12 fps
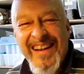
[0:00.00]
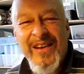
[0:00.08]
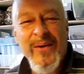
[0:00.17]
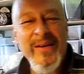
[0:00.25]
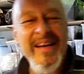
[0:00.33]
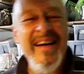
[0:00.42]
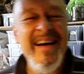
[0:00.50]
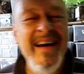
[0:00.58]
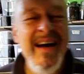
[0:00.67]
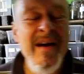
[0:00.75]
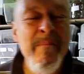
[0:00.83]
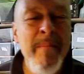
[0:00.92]
to
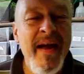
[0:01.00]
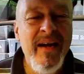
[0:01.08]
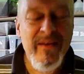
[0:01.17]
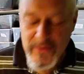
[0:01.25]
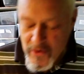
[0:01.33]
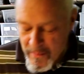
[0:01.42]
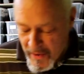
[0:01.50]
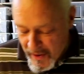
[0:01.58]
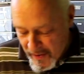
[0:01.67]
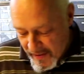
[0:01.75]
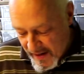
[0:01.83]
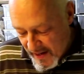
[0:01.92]
the
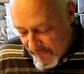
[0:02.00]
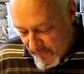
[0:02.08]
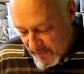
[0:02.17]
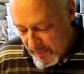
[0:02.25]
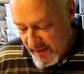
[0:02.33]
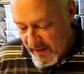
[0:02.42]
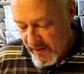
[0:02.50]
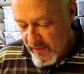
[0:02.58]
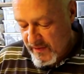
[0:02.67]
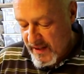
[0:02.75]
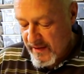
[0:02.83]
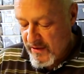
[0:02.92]
Megasoma elephant breeding
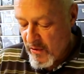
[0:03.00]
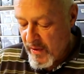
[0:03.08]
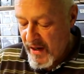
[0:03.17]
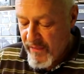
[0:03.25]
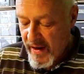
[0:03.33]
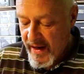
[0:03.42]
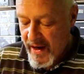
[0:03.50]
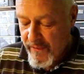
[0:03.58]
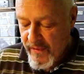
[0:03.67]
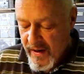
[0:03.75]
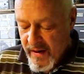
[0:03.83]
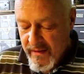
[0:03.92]
container. So if I
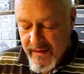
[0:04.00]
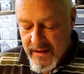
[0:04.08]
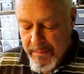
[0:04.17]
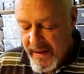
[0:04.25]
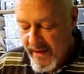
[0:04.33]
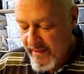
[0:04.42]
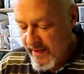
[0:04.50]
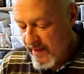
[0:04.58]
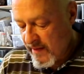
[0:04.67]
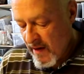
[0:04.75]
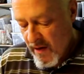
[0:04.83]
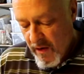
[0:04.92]
have these
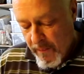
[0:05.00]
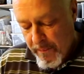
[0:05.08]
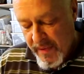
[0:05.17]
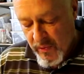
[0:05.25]
pieces of